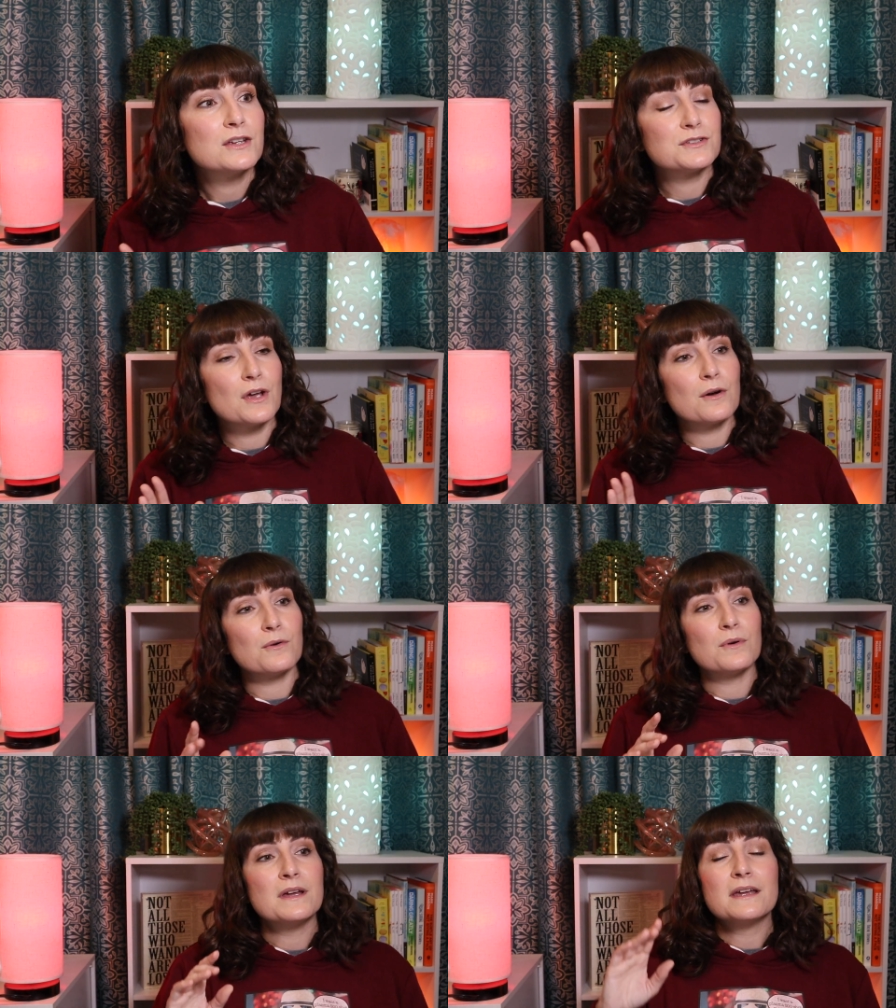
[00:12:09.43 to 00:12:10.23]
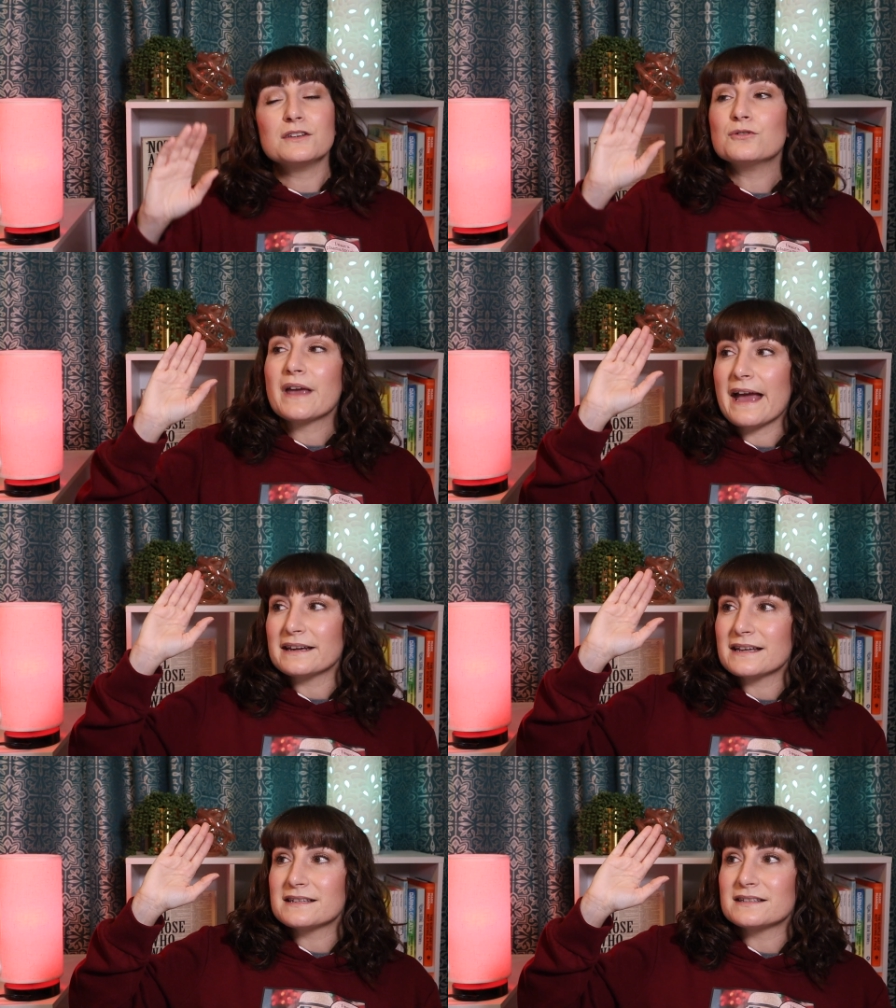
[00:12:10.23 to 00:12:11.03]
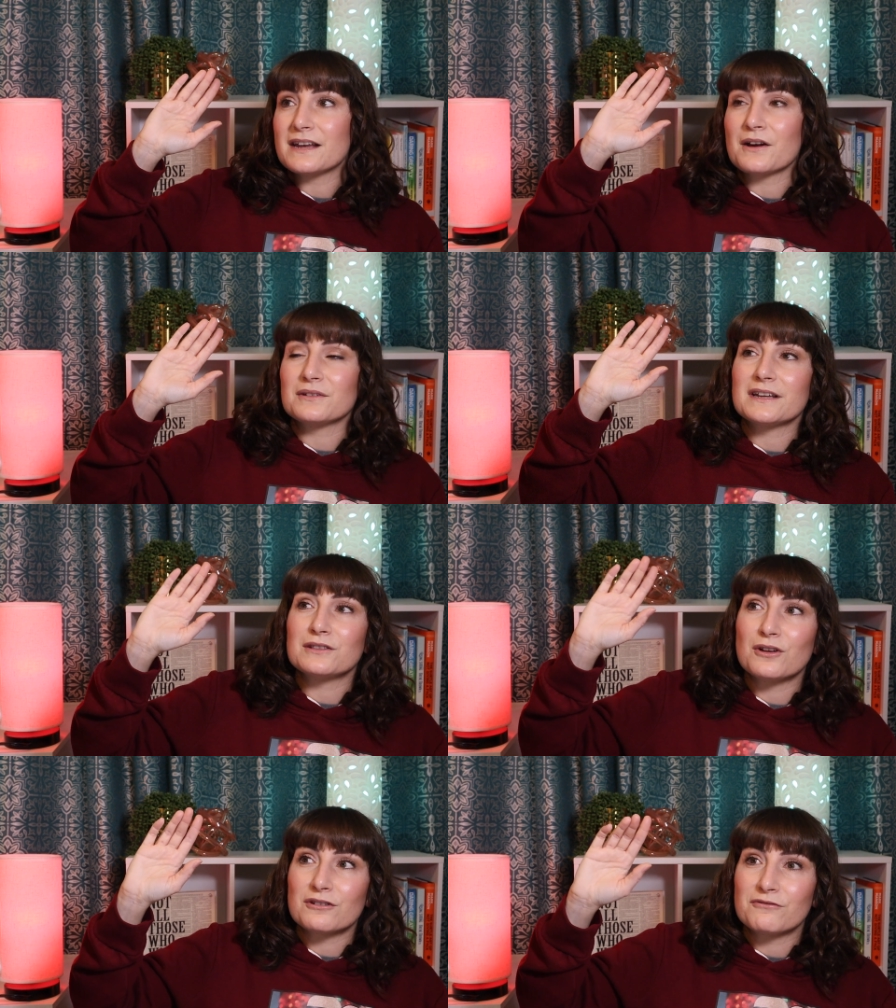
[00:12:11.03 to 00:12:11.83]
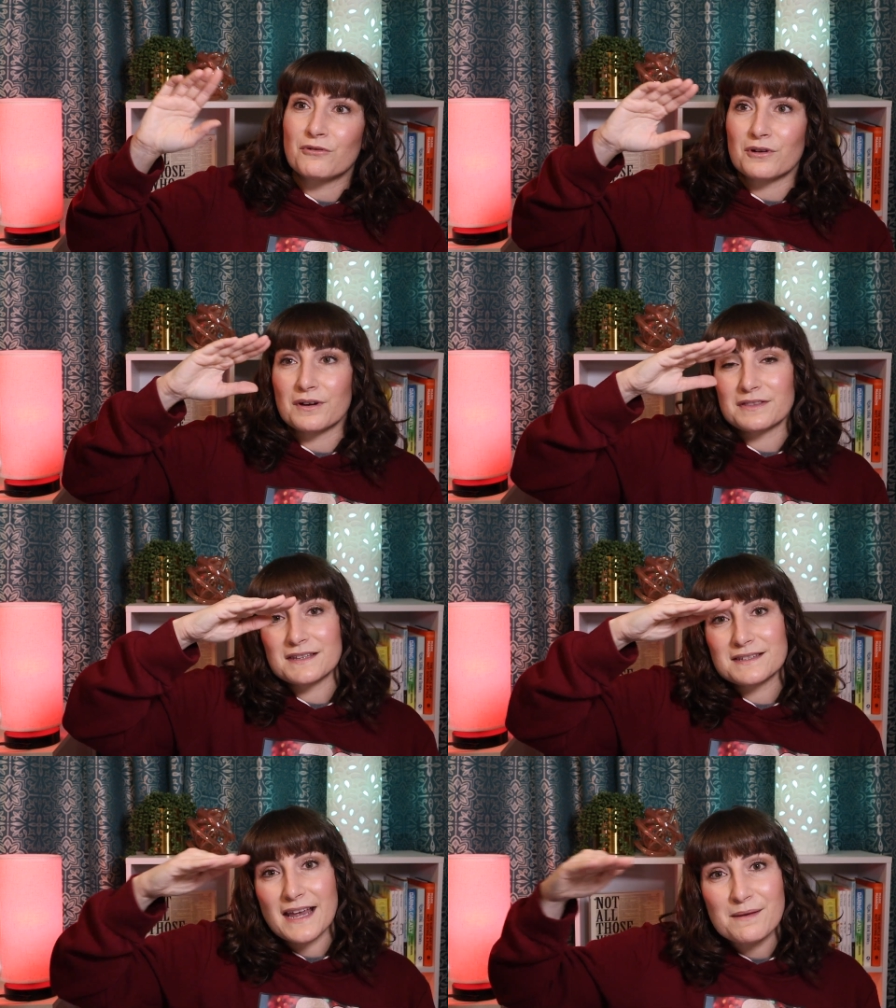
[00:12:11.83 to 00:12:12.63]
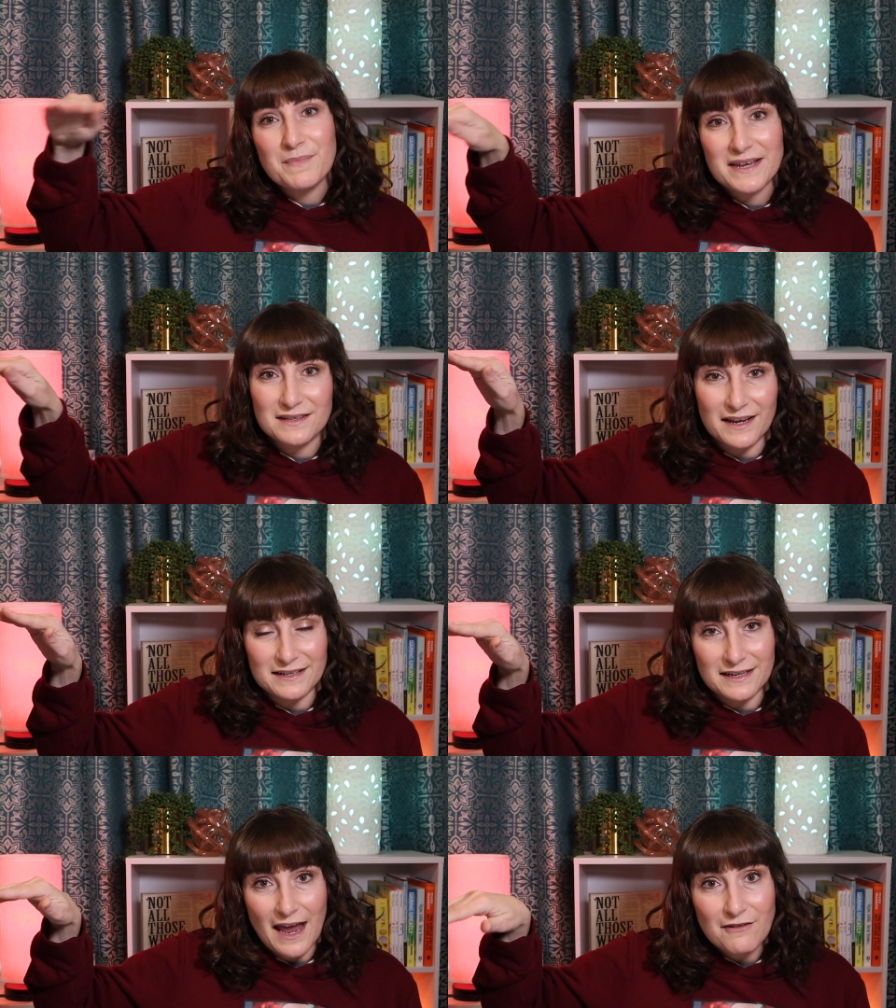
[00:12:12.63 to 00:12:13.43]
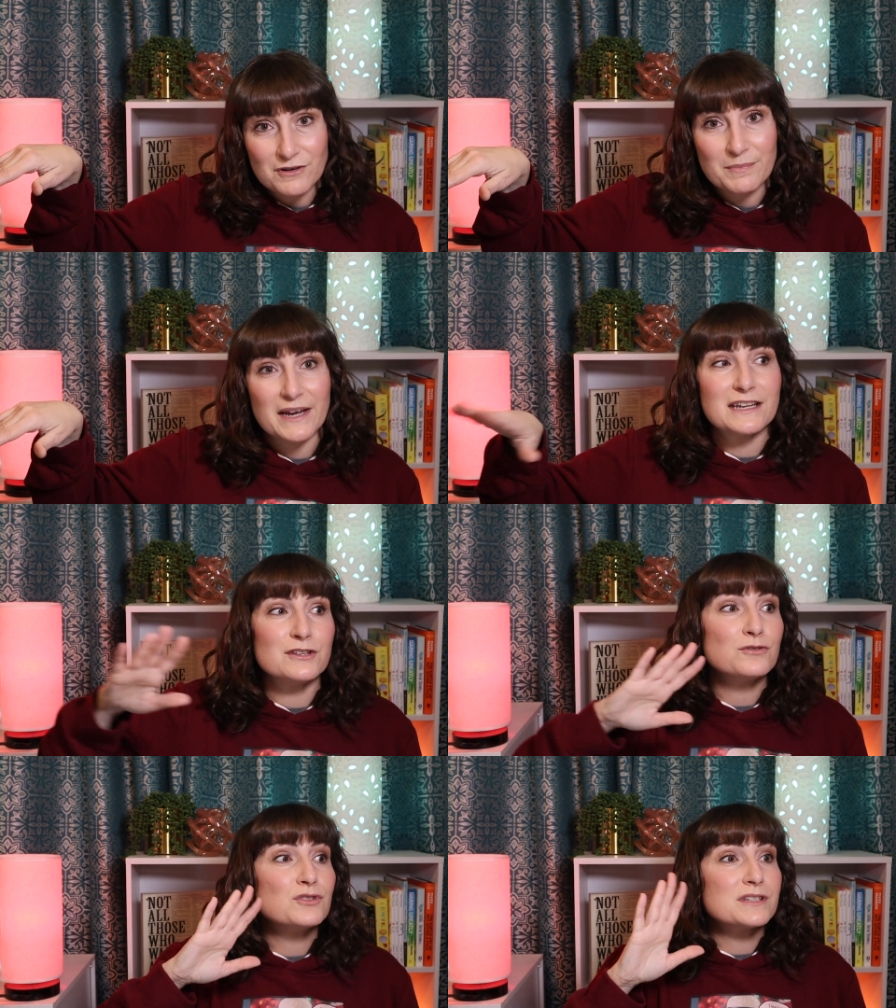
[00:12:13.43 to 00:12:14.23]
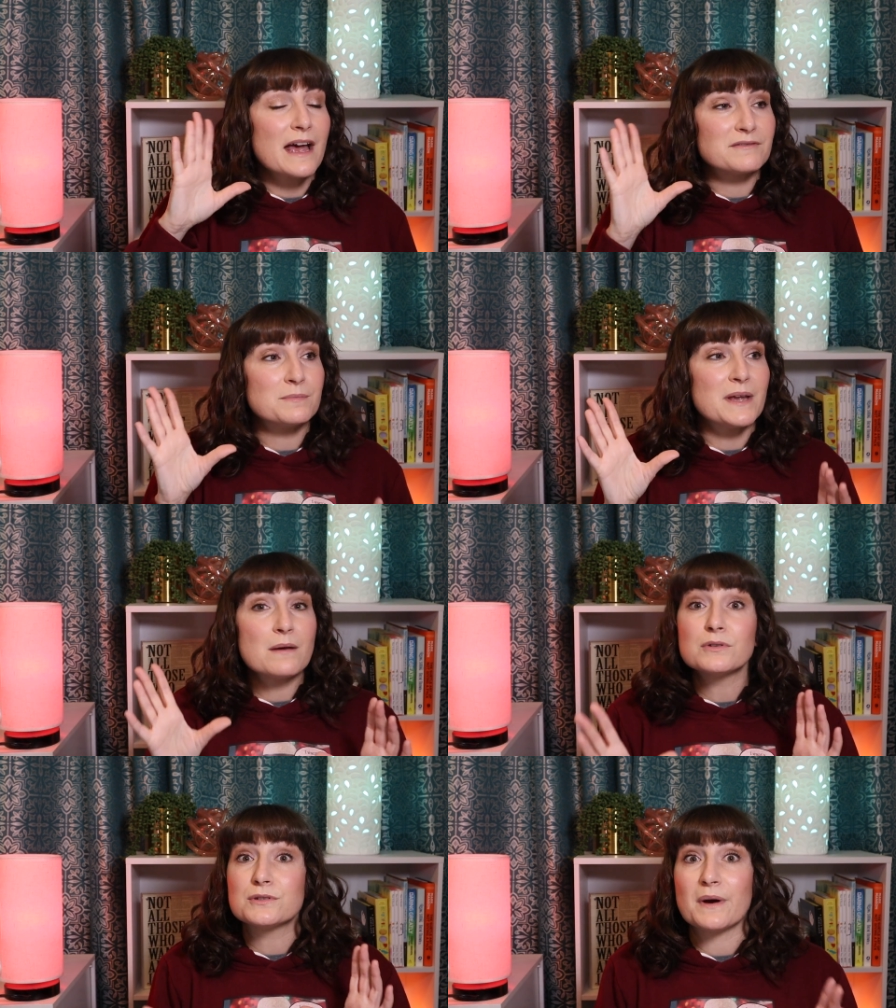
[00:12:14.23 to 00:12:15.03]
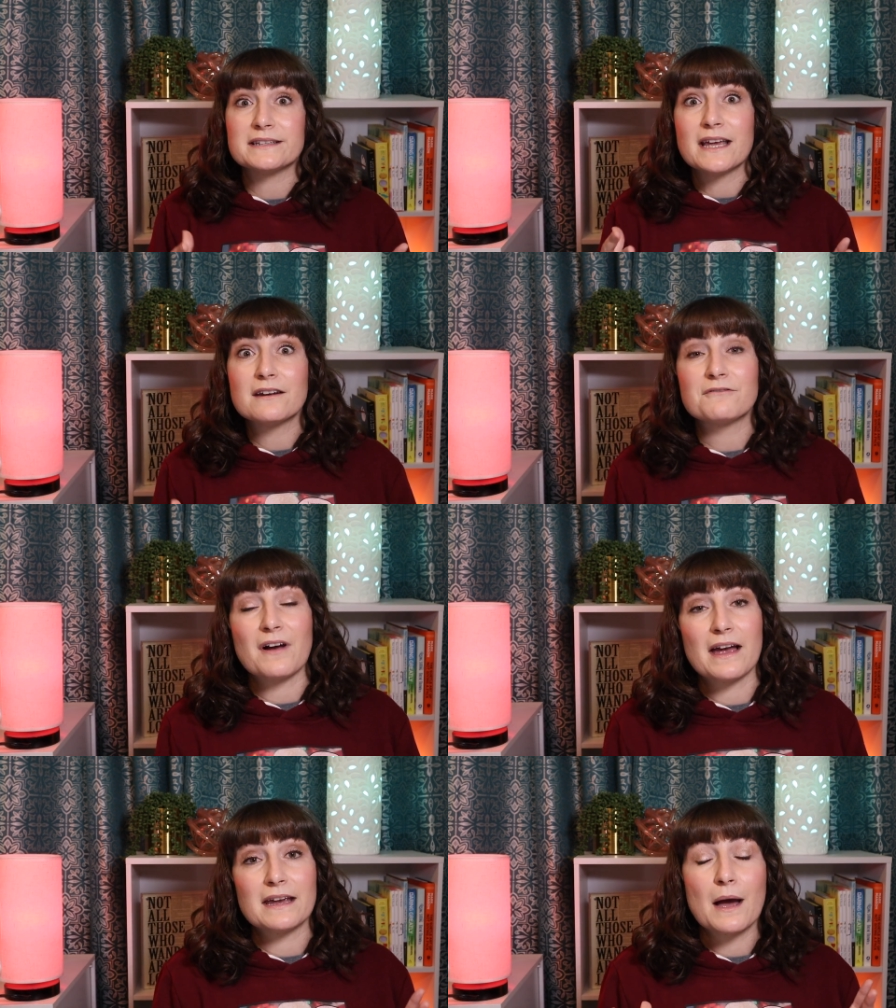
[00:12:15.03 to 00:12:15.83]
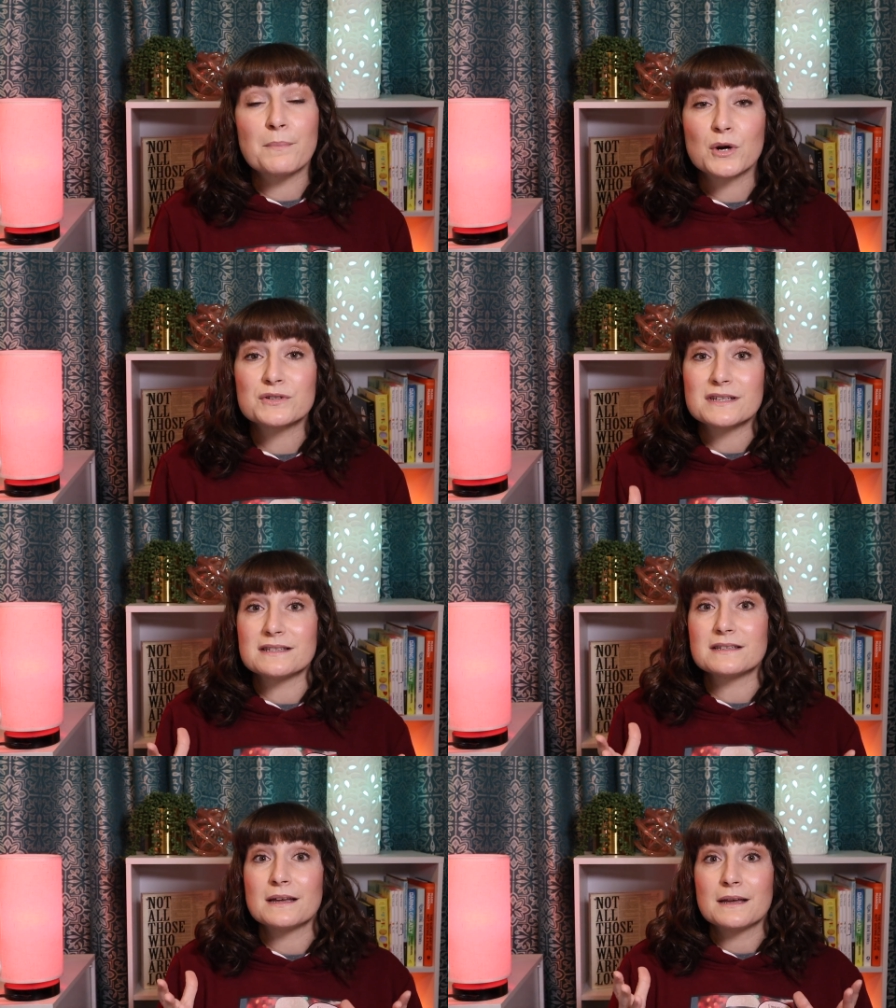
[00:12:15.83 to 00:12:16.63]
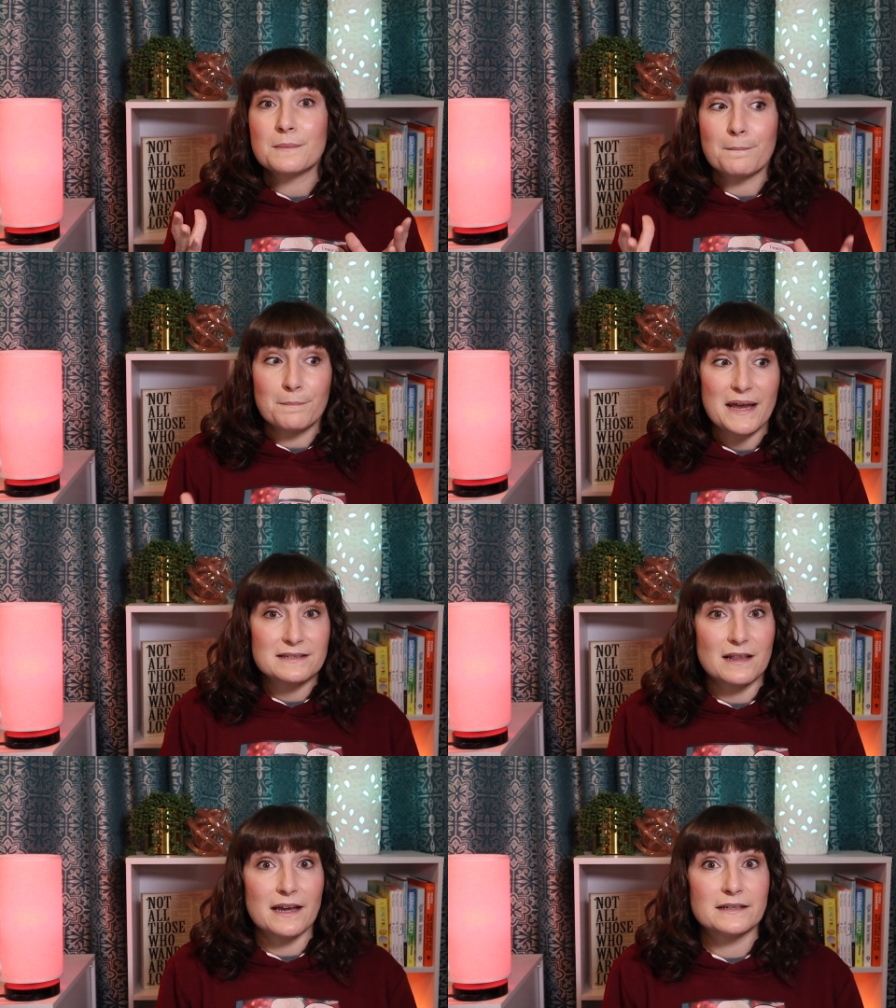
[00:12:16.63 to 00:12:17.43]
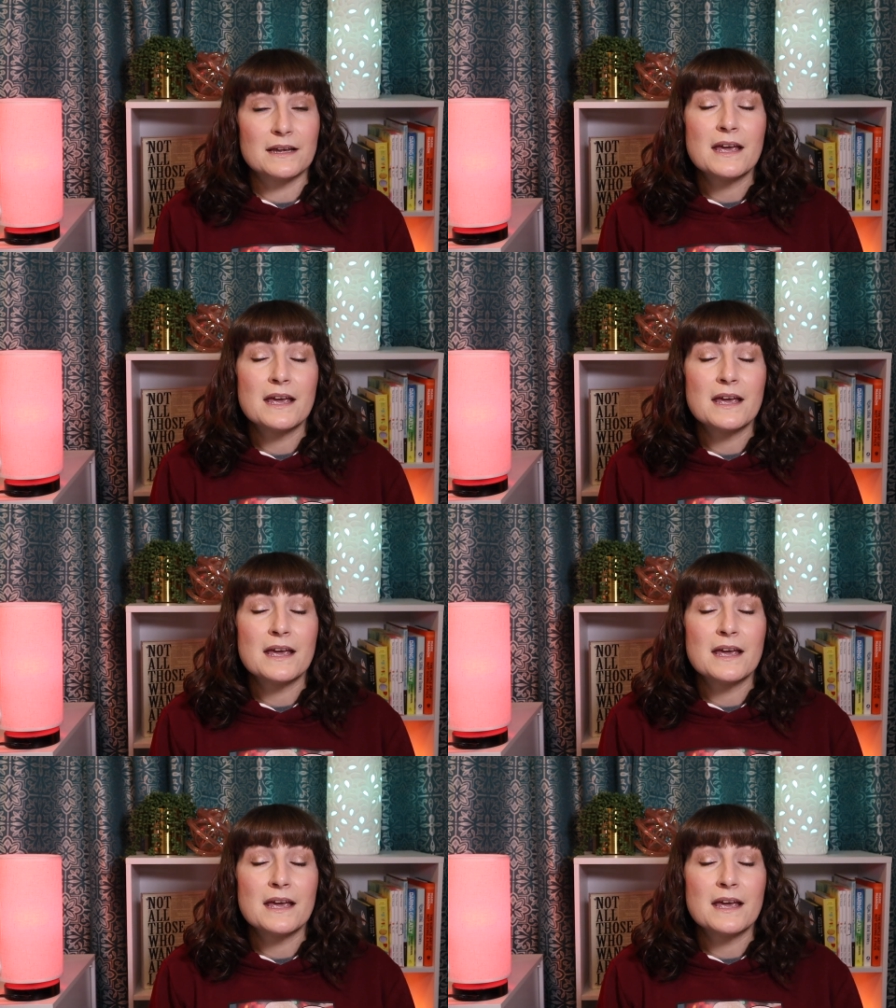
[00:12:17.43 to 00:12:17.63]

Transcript: So you can't necessarily look for the same baseline in everybody. You just have to be able to identify a person's baseline.